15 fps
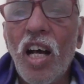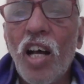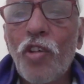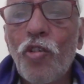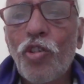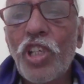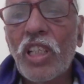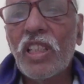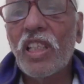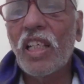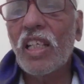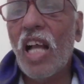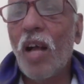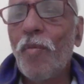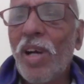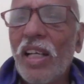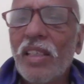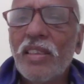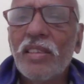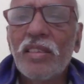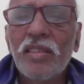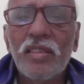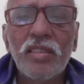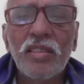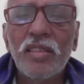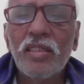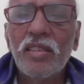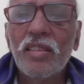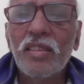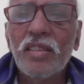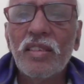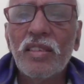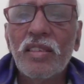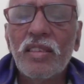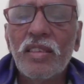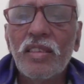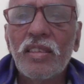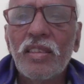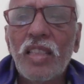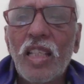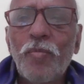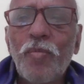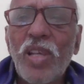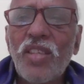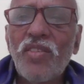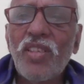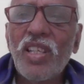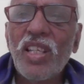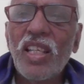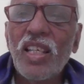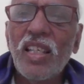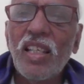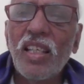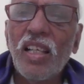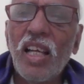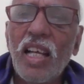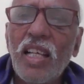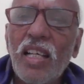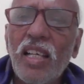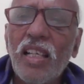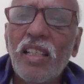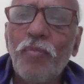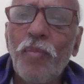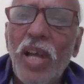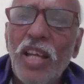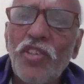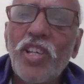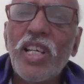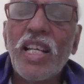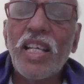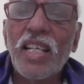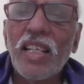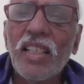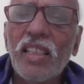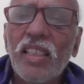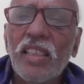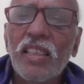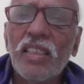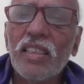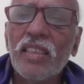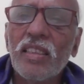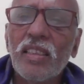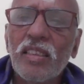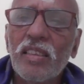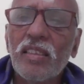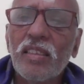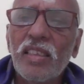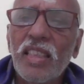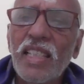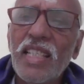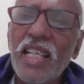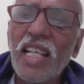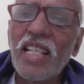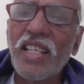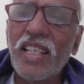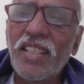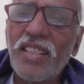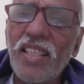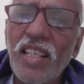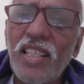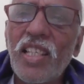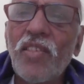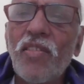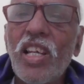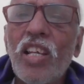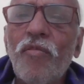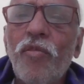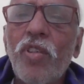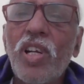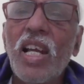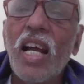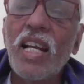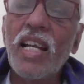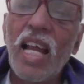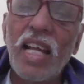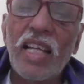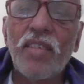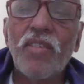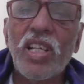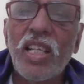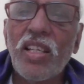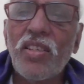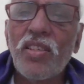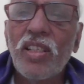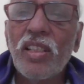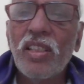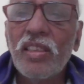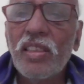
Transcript: Anushakta Kama. That means and passionate, indulge excessively in food and activities.